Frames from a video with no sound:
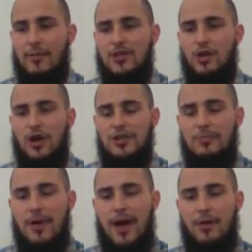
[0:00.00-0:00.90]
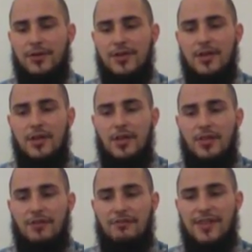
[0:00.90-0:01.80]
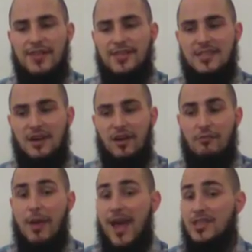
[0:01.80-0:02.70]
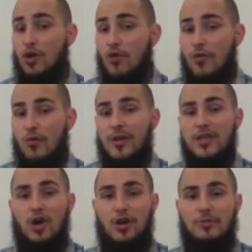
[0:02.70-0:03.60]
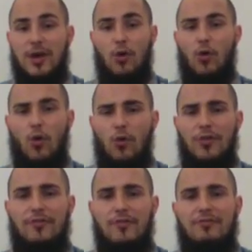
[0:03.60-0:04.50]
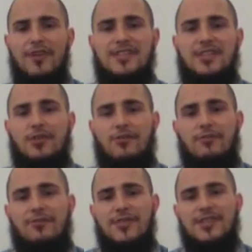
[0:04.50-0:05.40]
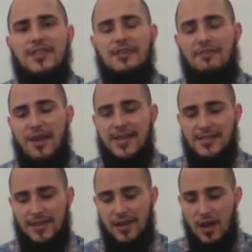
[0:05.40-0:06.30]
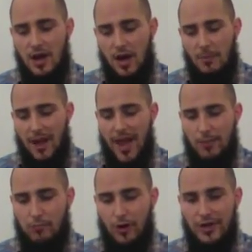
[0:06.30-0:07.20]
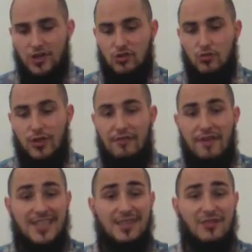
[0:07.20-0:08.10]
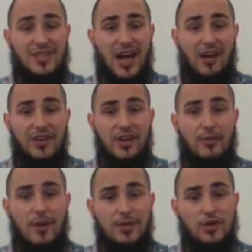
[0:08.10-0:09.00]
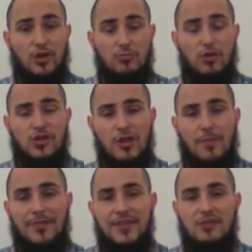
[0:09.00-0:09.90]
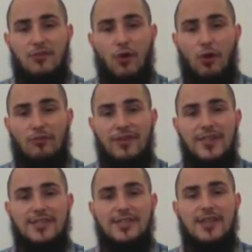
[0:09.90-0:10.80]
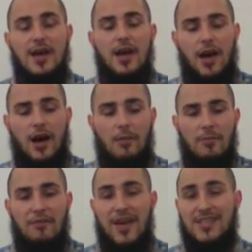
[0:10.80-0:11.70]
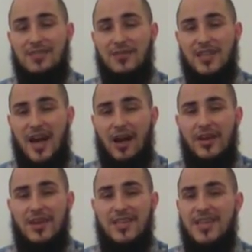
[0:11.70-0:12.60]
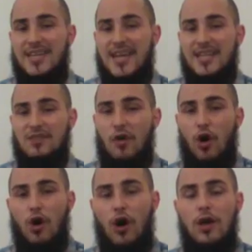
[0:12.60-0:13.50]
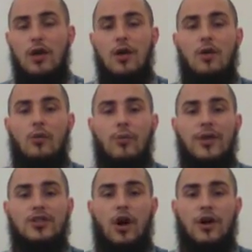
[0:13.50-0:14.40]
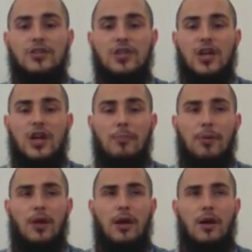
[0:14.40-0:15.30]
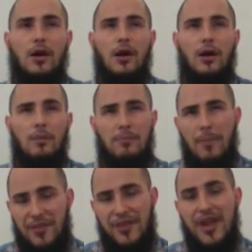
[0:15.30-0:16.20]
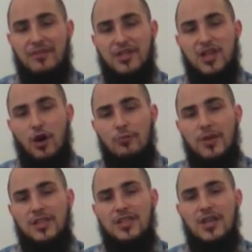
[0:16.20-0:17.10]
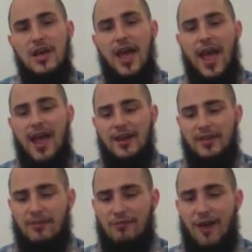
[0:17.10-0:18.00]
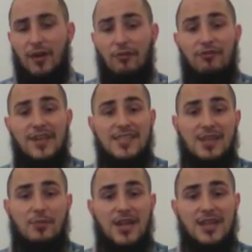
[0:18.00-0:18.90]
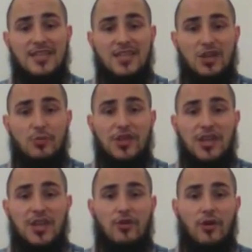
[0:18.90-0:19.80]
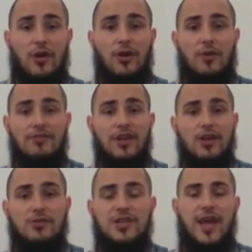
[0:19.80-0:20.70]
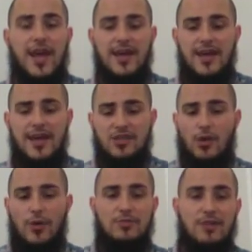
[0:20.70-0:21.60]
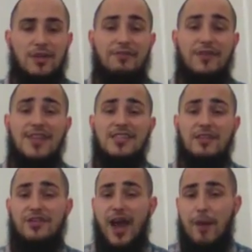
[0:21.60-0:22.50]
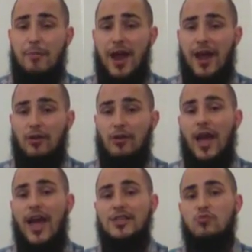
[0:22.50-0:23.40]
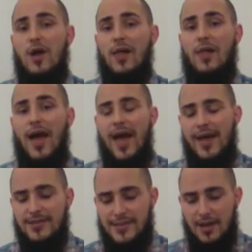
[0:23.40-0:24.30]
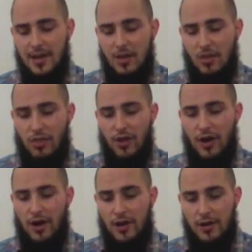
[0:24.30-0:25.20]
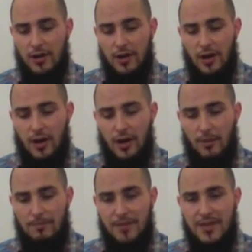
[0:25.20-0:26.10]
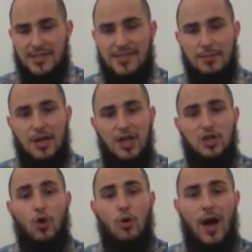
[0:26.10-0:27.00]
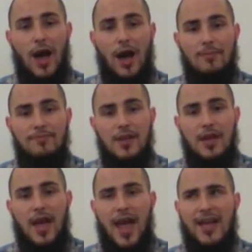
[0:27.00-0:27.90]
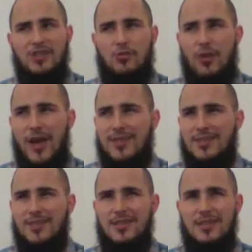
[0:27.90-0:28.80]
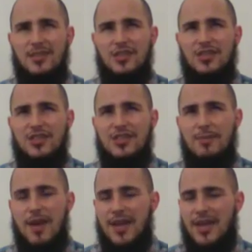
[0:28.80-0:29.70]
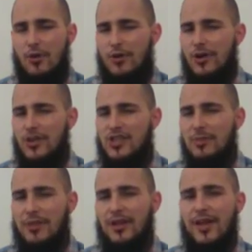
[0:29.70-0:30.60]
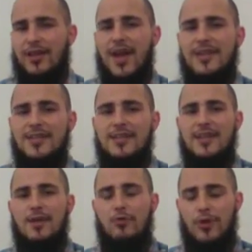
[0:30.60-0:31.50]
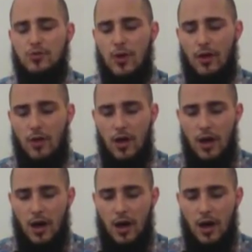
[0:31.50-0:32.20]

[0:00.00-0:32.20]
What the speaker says: We talked about the feasts of Passover. We talked about all different feasts here from feasting to fasting. I had brought us through the Fast of Gedalia, right? We talked mostly about these fall feasts, the Fast of Gedalia, the 10 Days of Awe. We talked a couple about the Day of Atonement. And the final feast that we need to deal with here on our video today is going to be the Feast of Tabernacle, as well as the Simcha Torah, Azeret Zemeni, or something like that in the Hebrew as well.